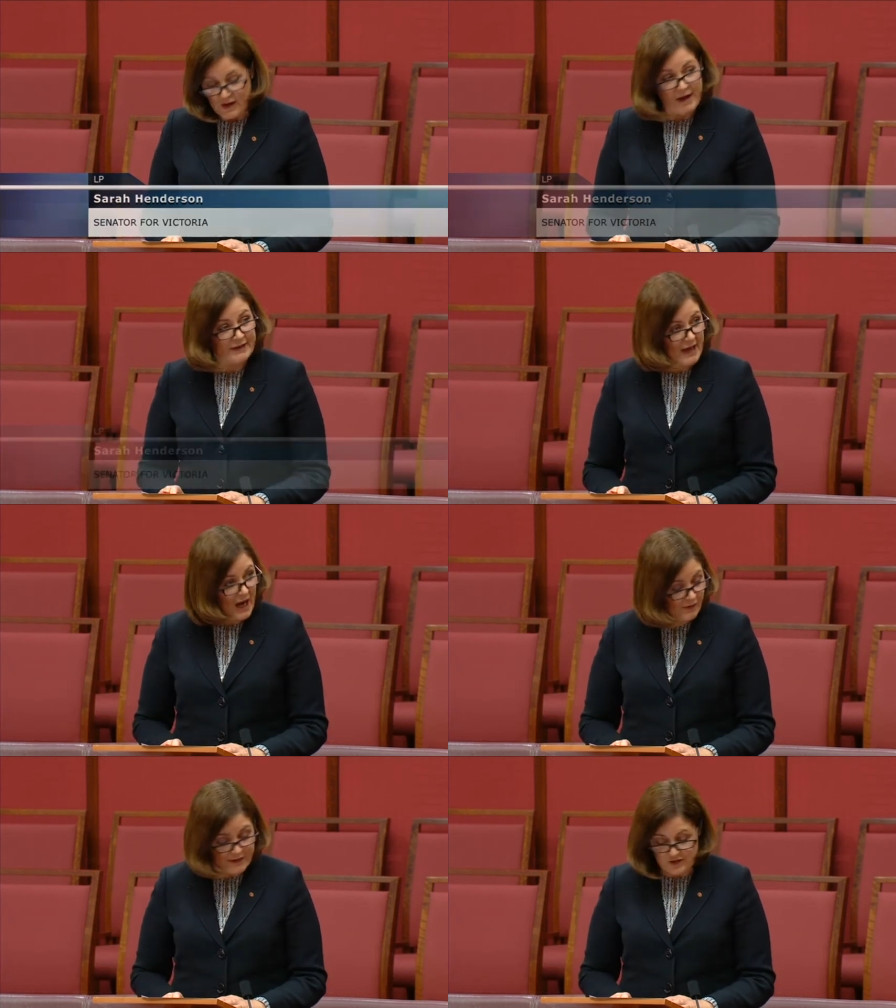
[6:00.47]
I
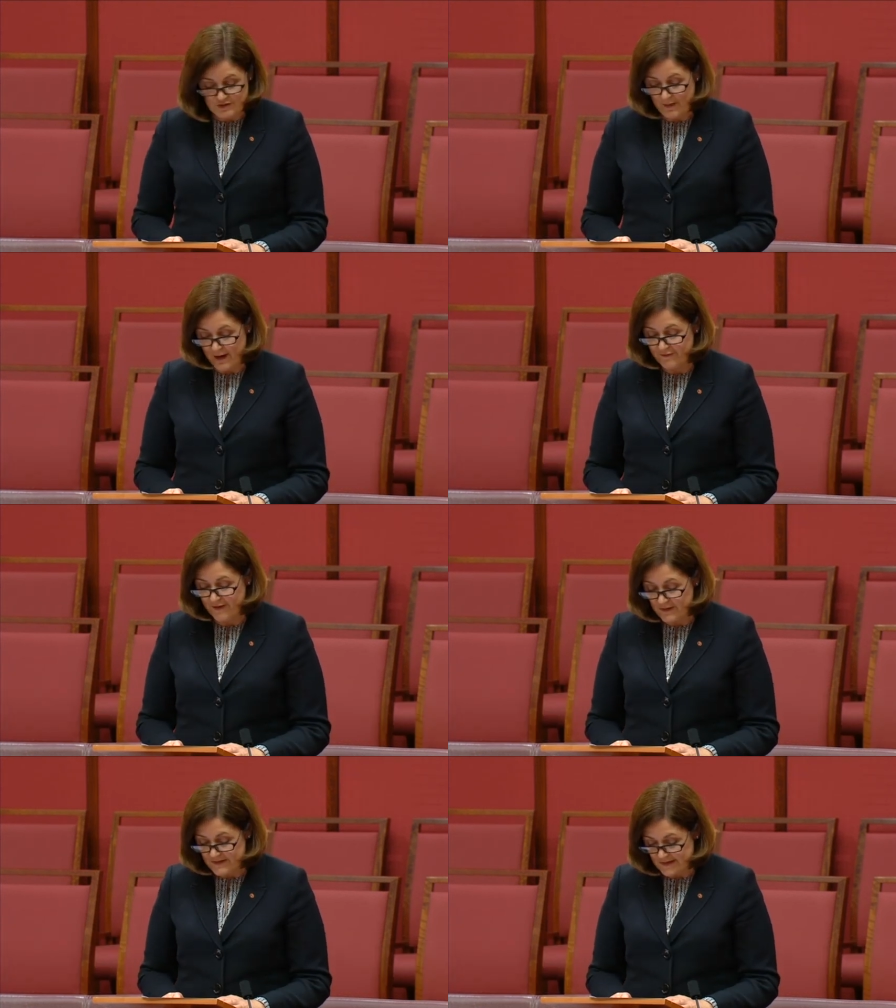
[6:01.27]
encourage my
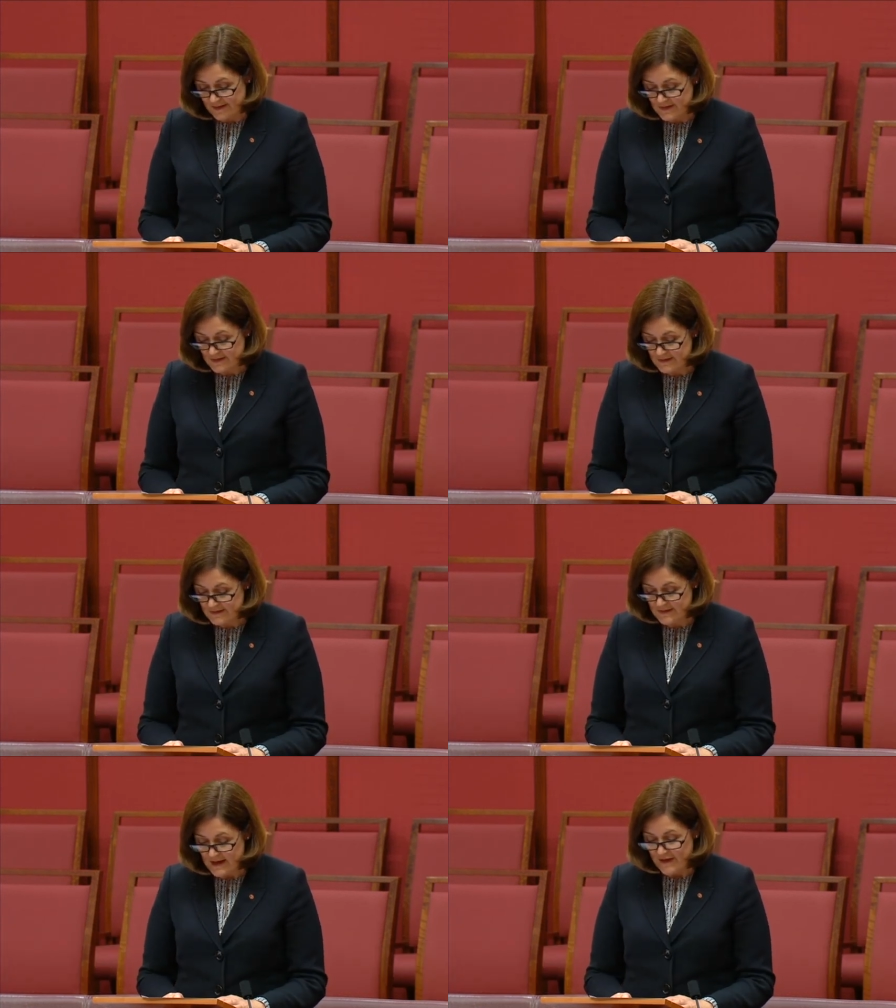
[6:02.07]
fellow
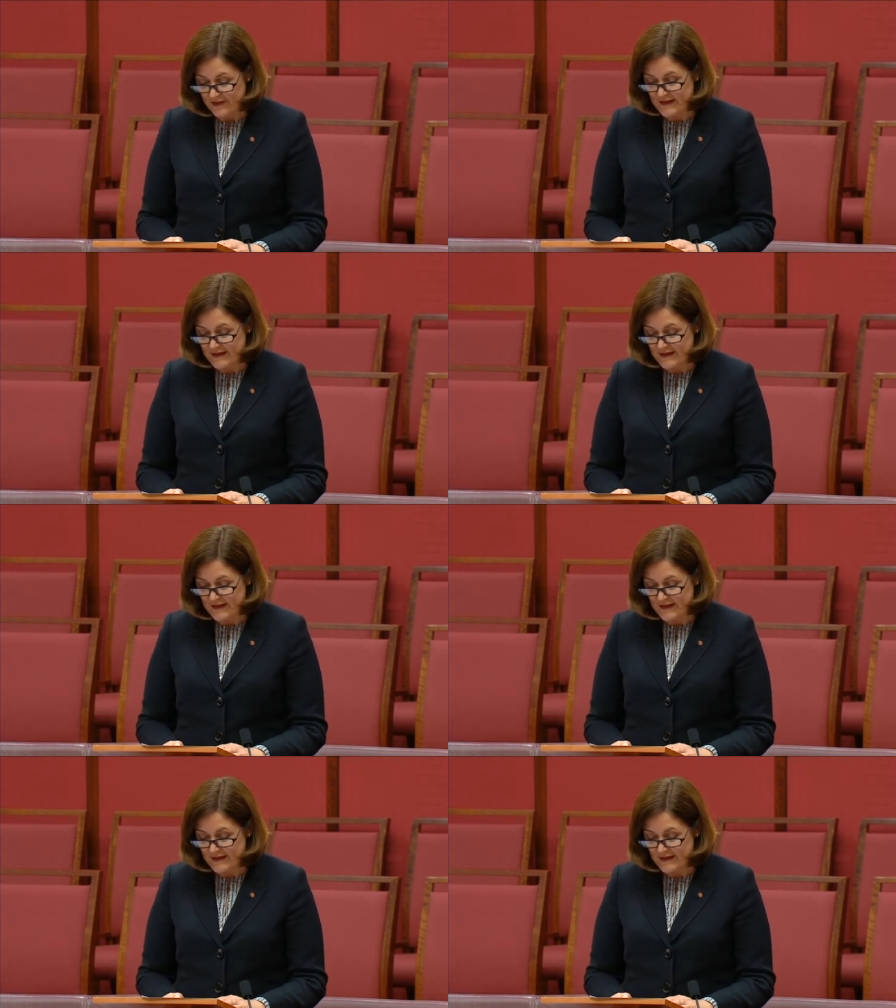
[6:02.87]
senators, the